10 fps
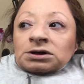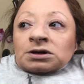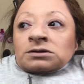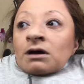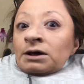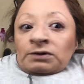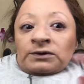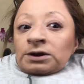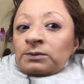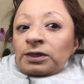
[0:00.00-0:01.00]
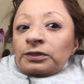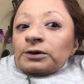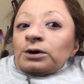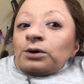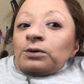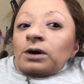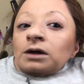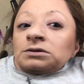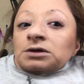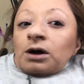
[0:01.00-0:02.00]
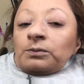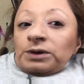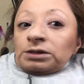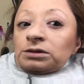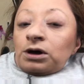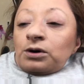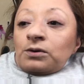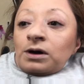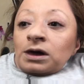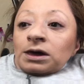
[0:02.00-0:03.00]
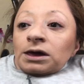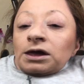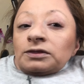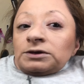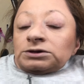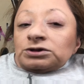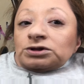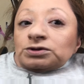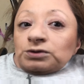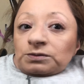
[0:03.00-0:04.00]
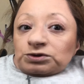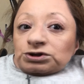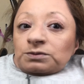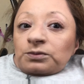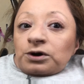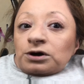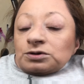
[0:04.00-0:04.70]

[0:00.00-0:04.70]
not even a month ago down below in the description bar.